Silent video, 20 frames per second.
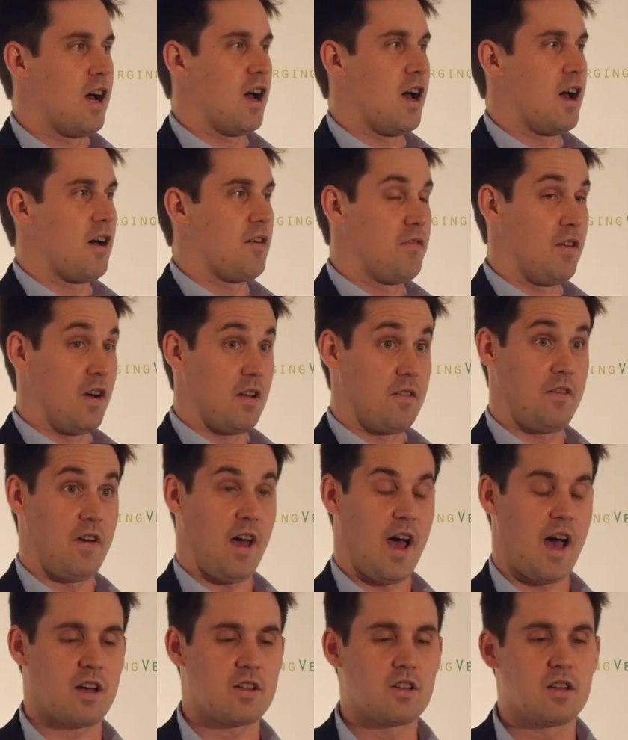Fun
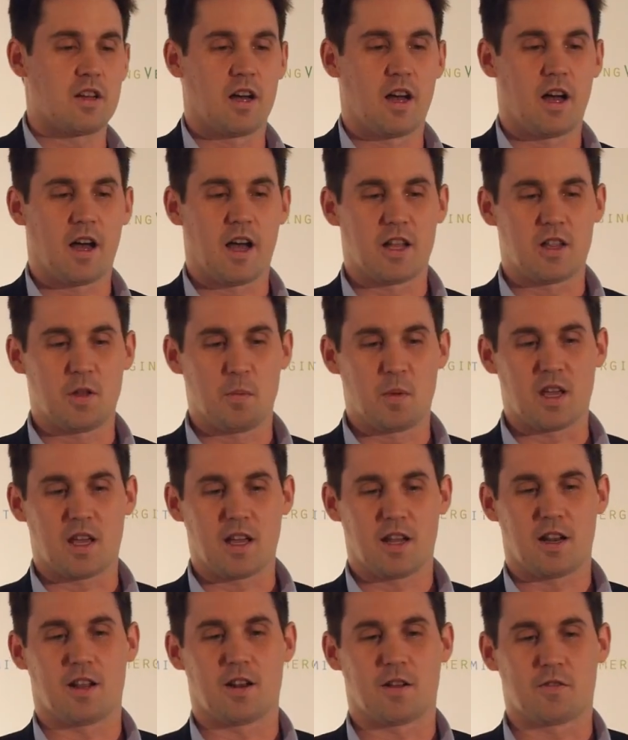fact, at the
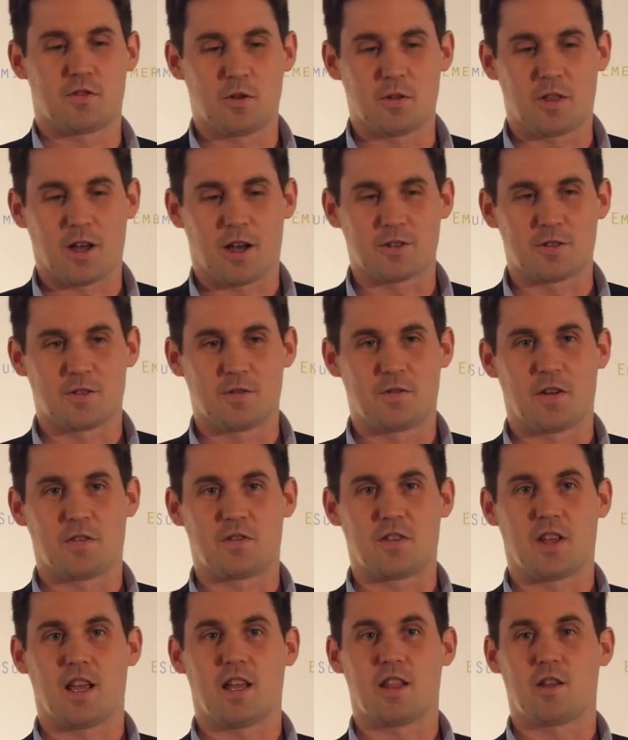beginning of
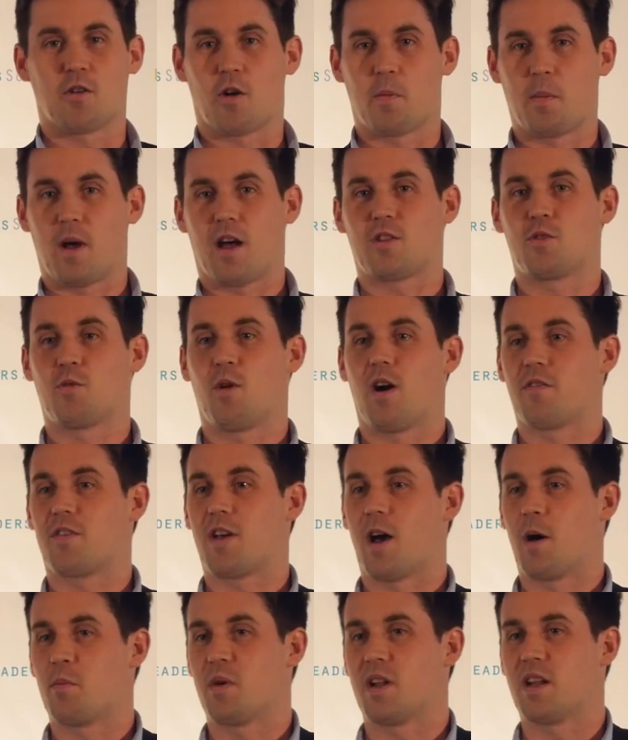2015, there were about 12
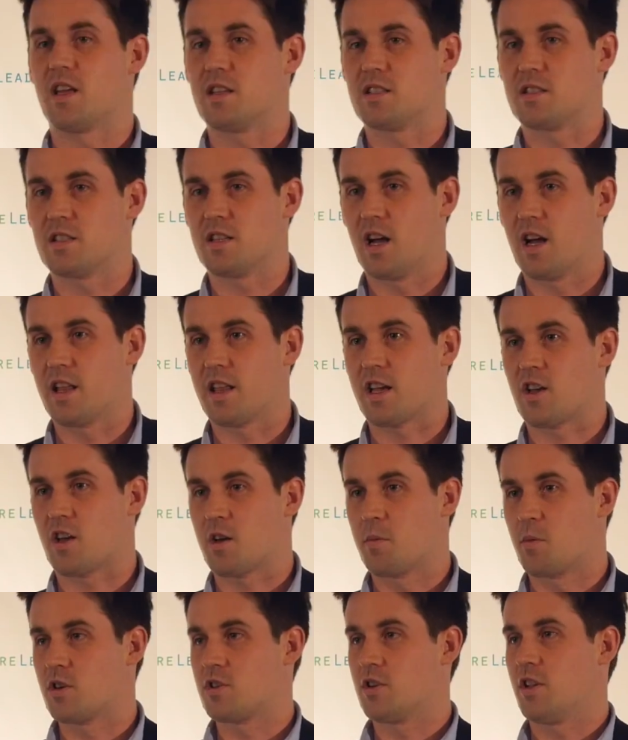companies that could
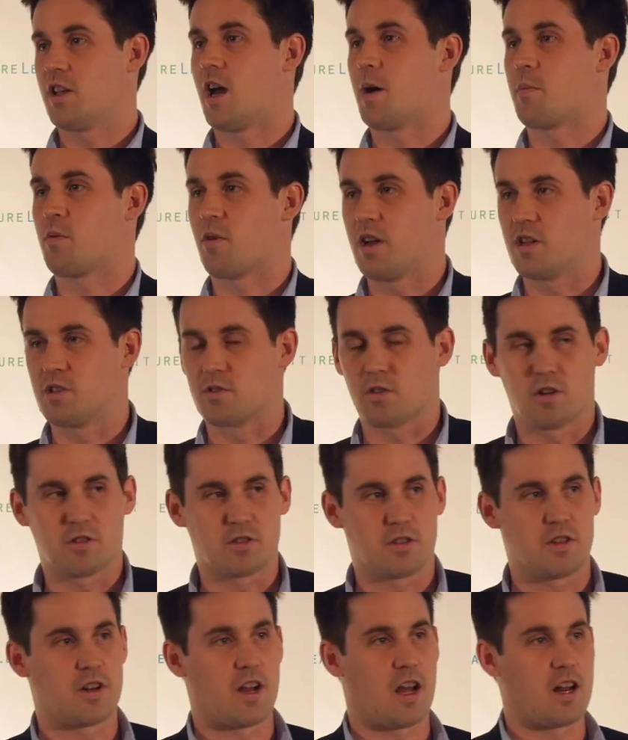commercially operate
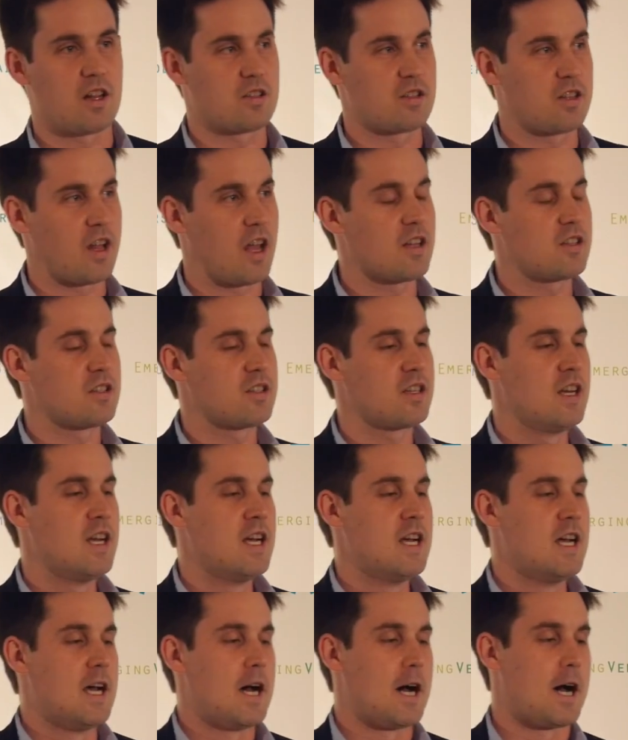drones in the United States.
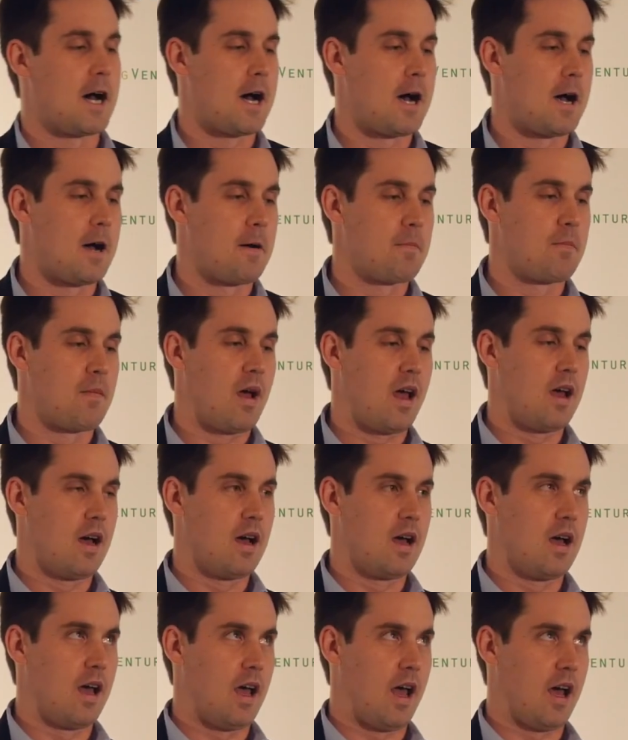
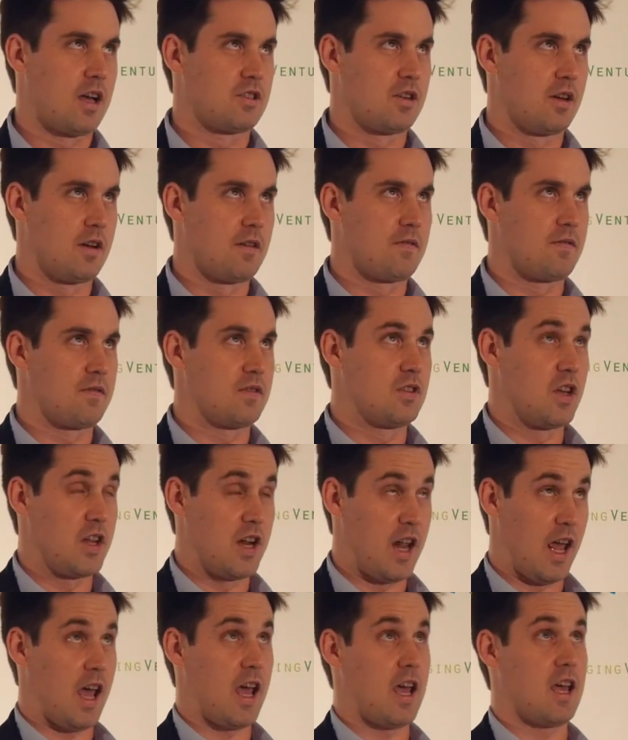As of
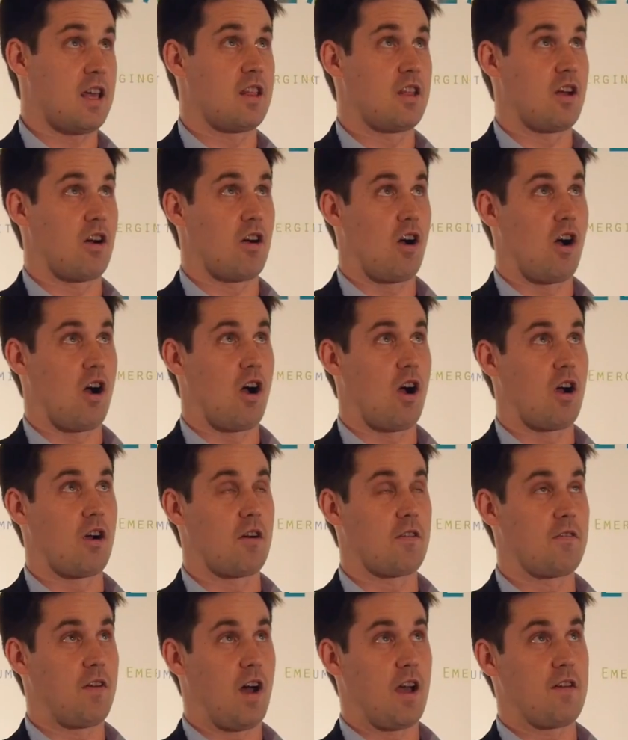today, there
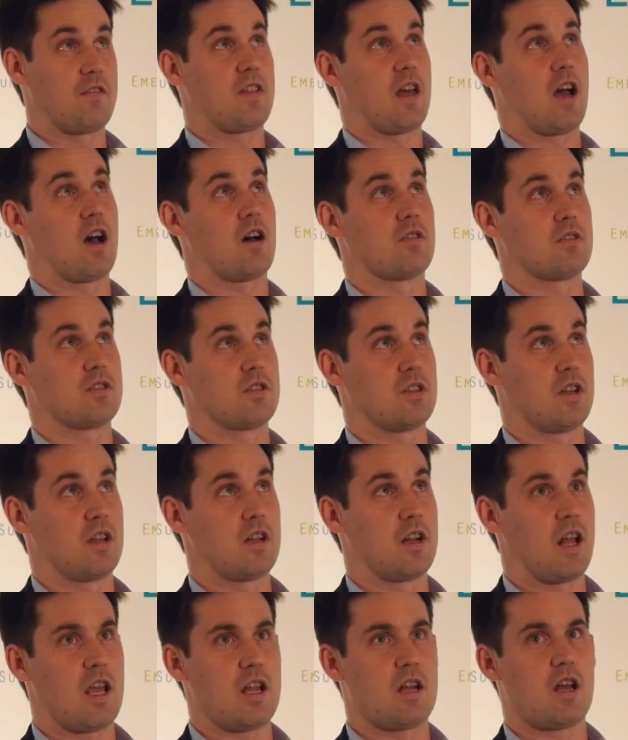are
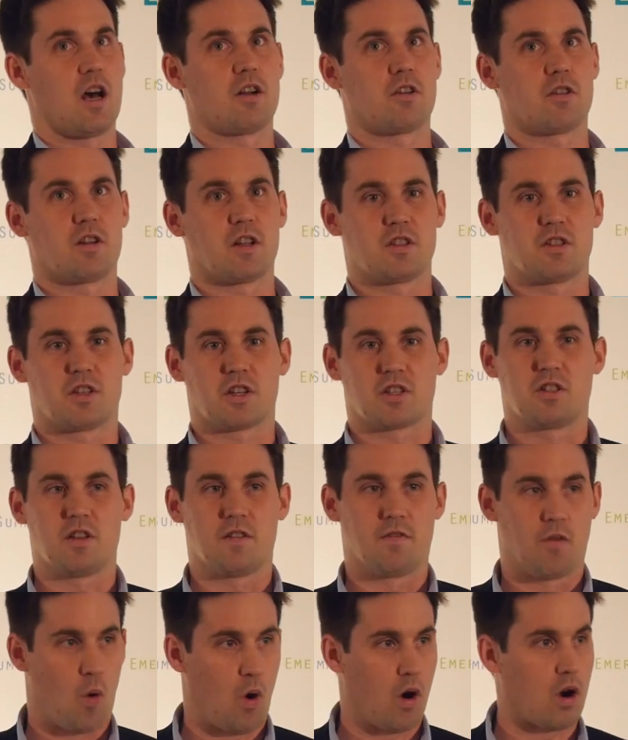
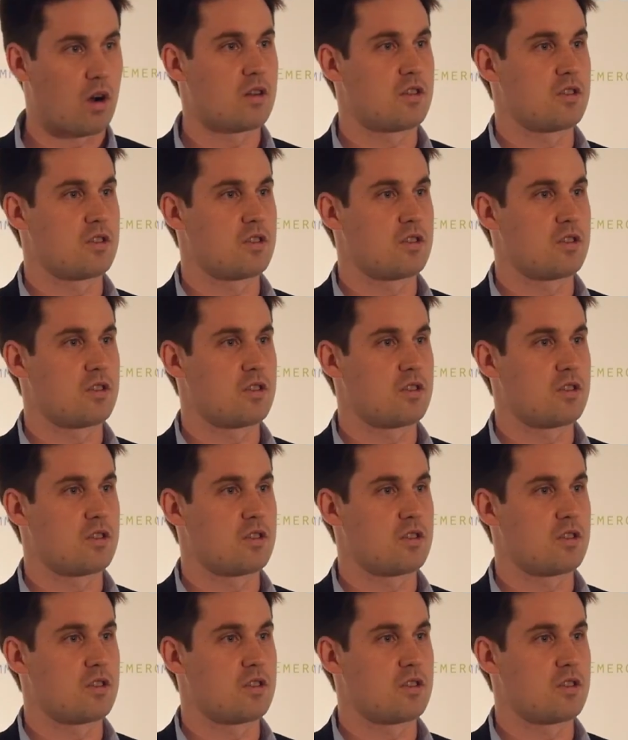5,864.